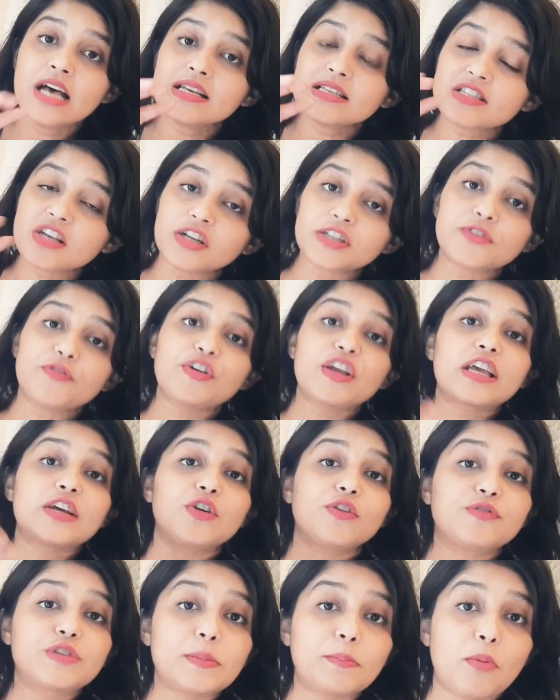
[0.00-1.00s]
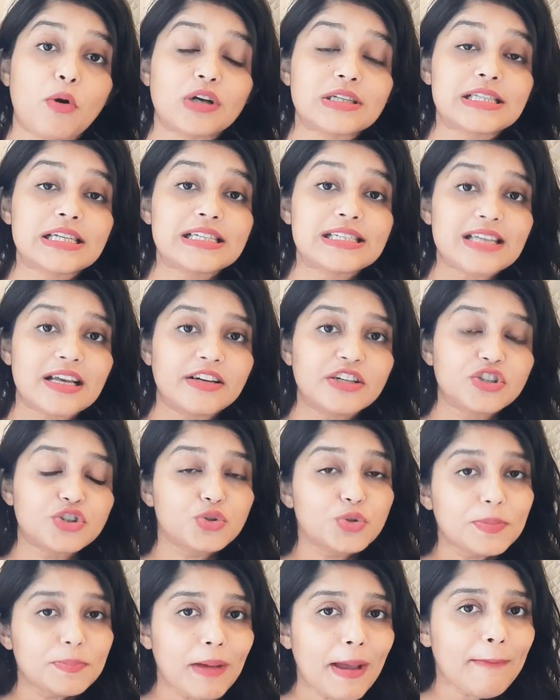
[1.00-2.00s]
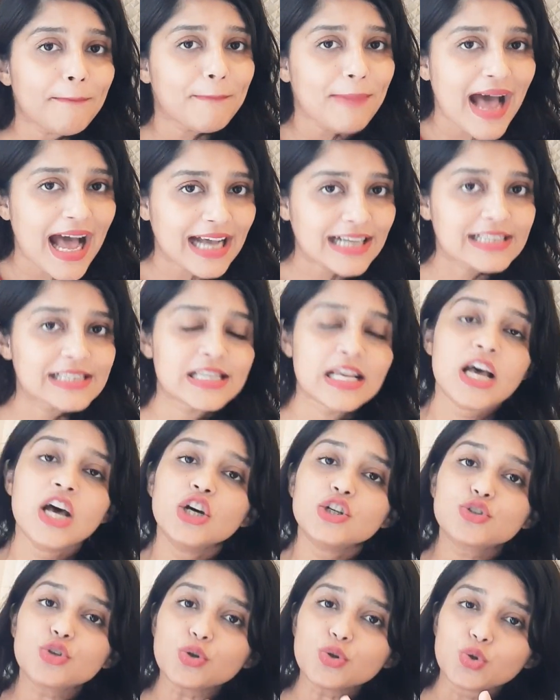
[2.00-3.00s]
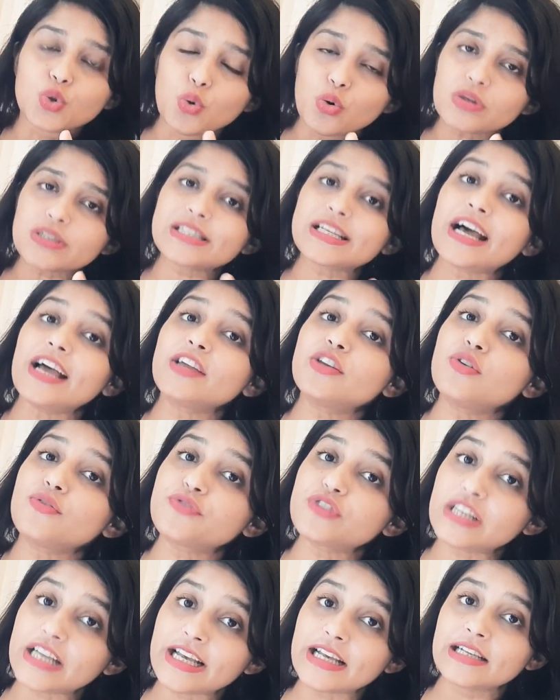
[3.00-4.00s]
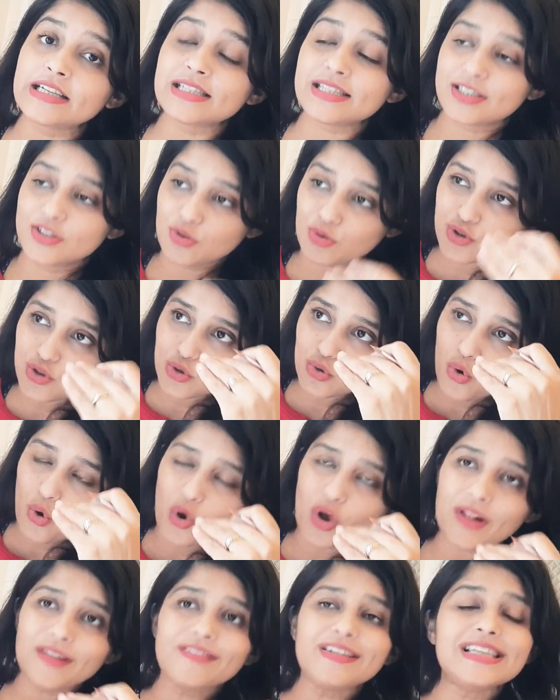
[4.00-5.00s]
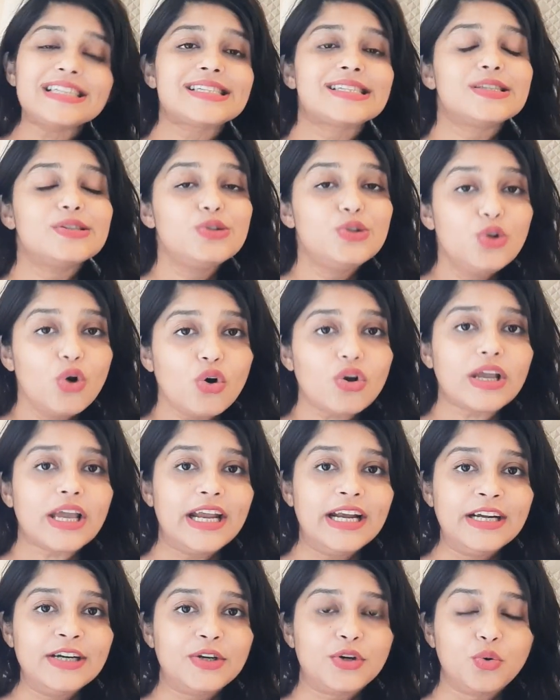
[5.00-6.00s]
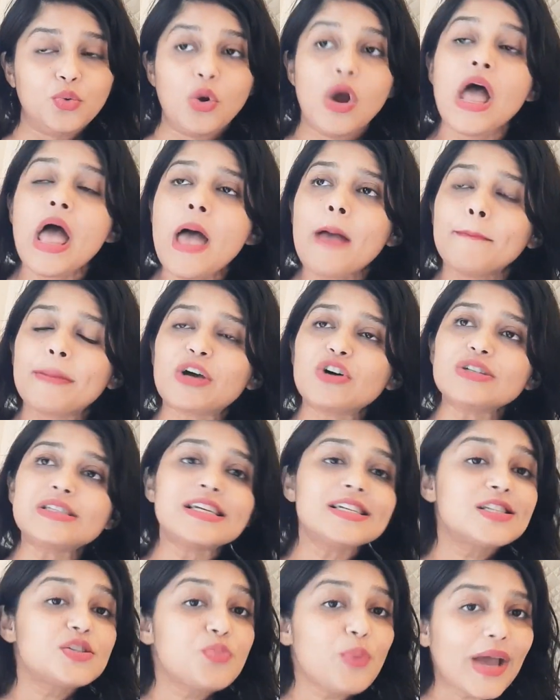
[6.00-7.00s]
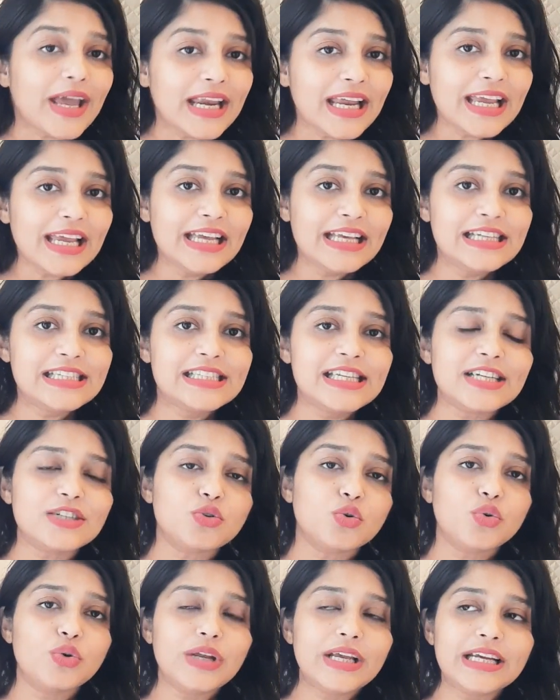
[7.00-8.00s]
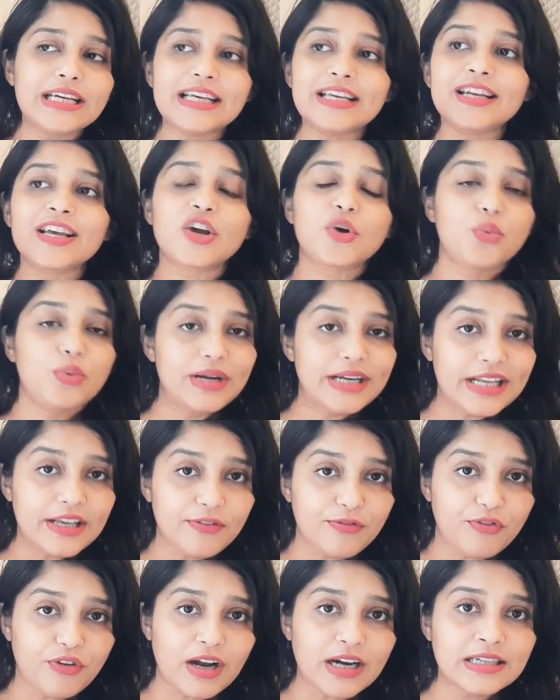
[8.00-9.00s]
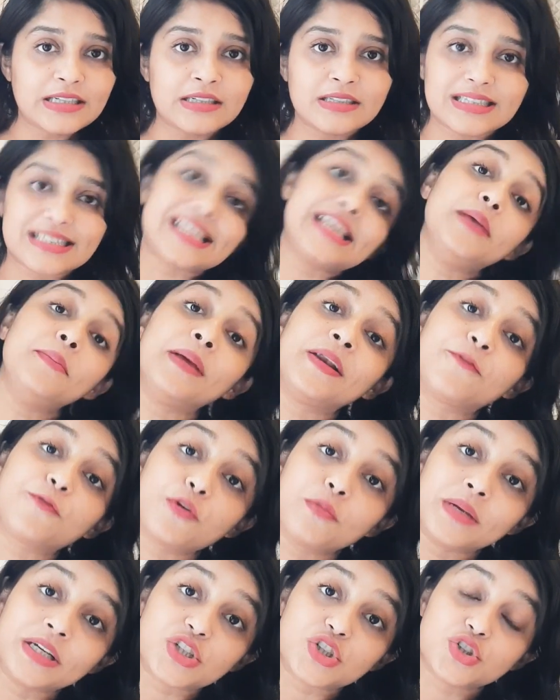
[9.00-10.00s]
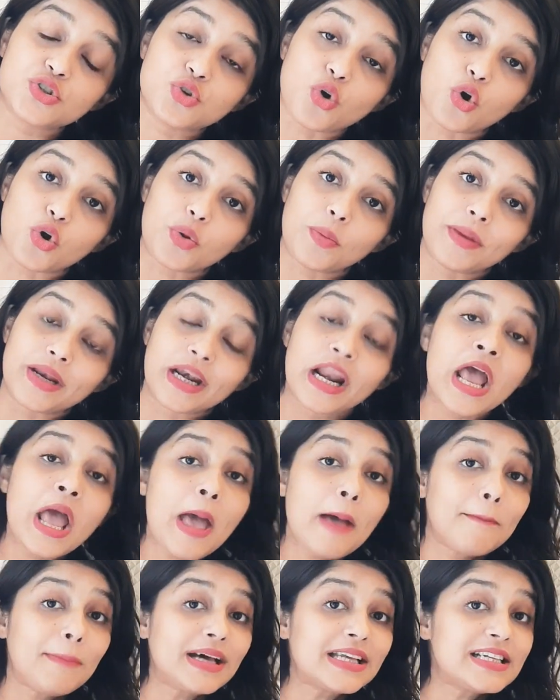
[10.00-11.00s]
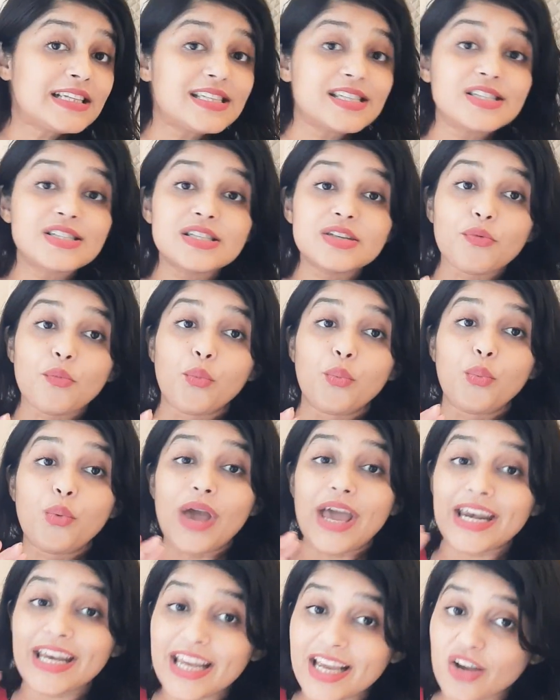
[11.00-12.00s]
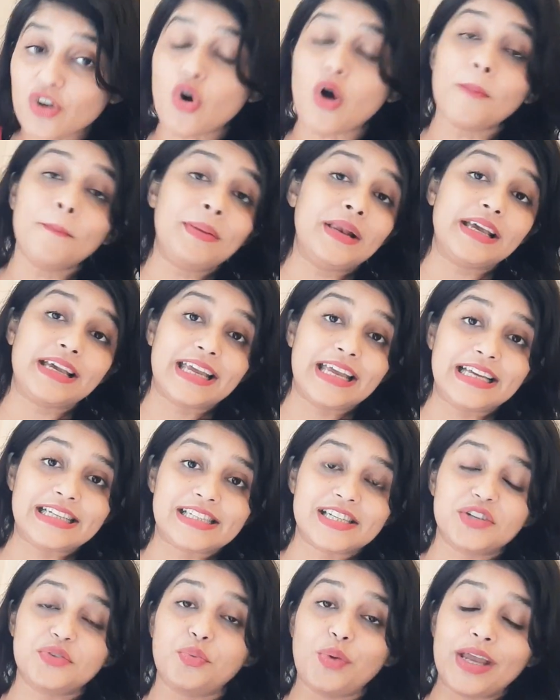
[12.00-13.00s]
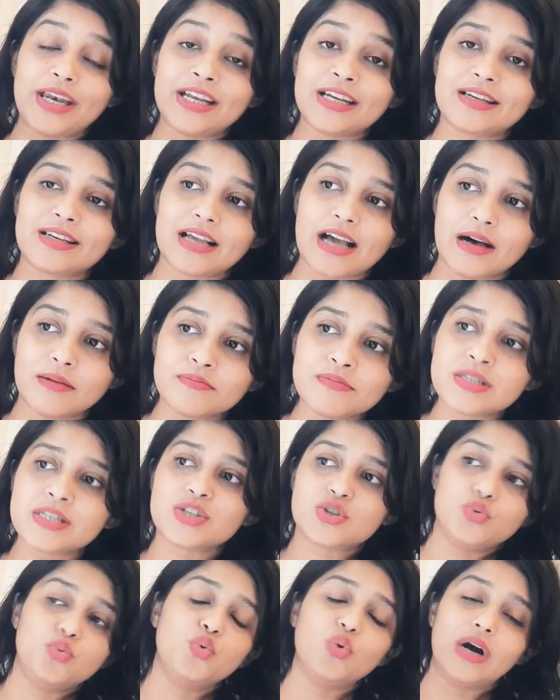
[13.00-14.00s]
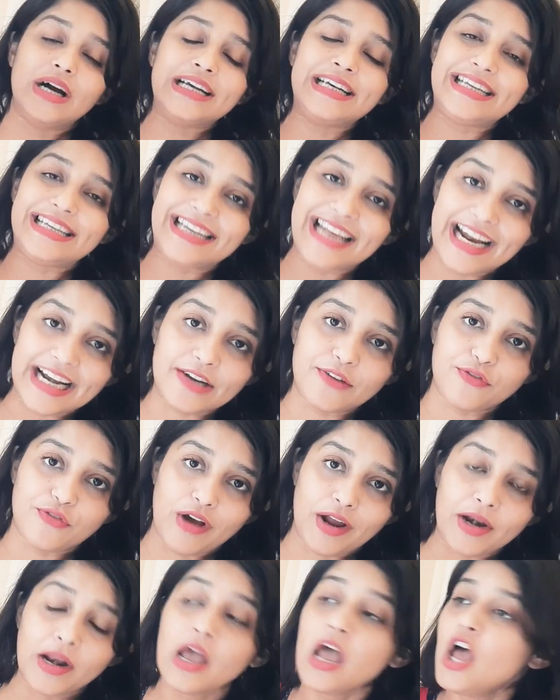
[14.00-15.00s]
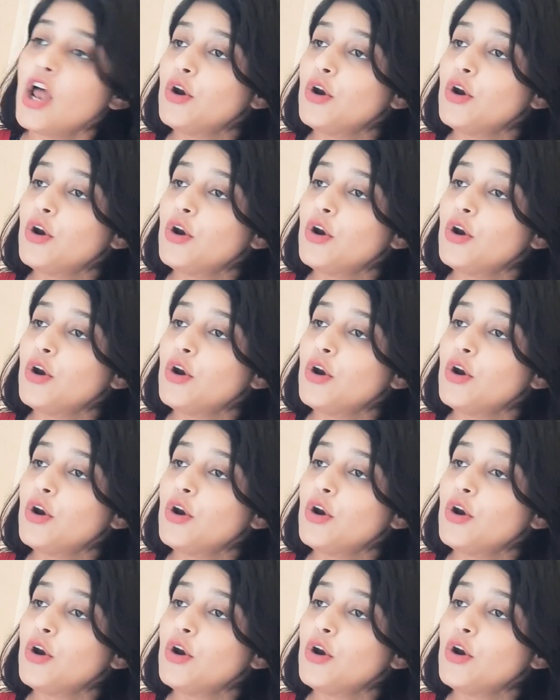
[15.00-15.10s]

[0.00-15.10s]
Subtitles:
Certificate of deposits are issued by banks. So those kind of things you should always look into, because it's very easy to read an equity fund scheme information document, but it's very complicated when it comes to a debt fund.